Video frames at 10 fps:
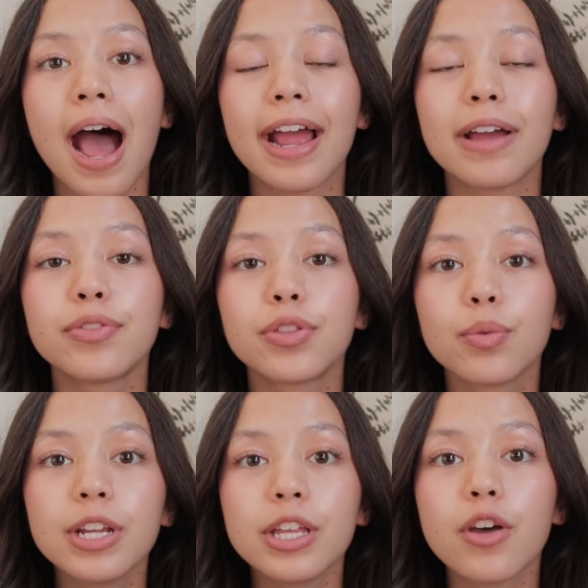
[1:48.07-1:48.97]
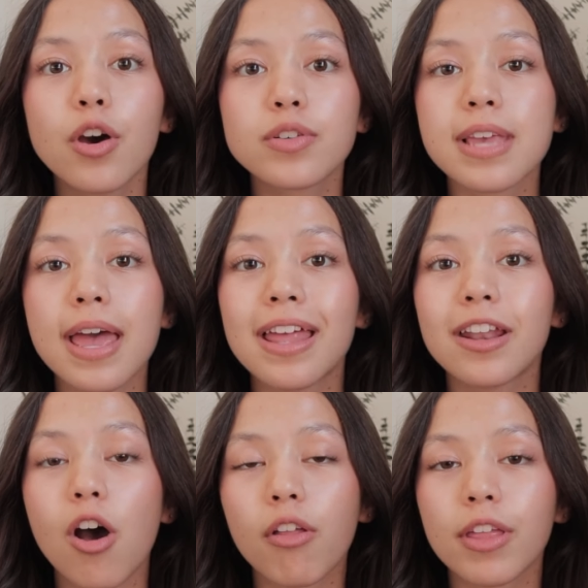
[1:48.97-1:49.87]
I have 3 of those,
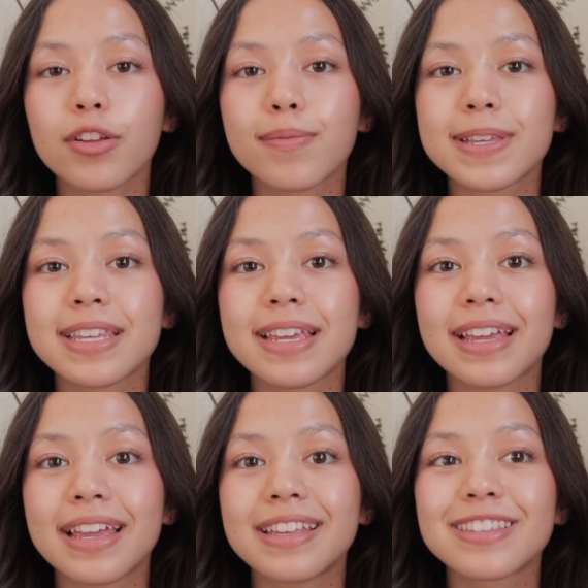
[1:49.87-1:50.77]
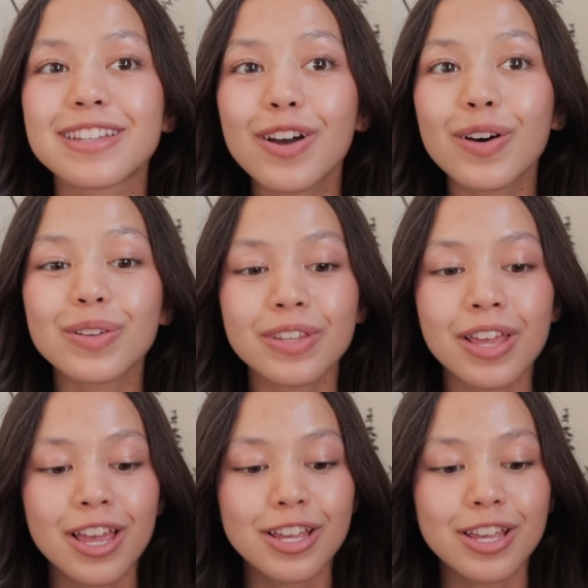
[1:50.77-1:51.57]
and all that they're missing is the nose.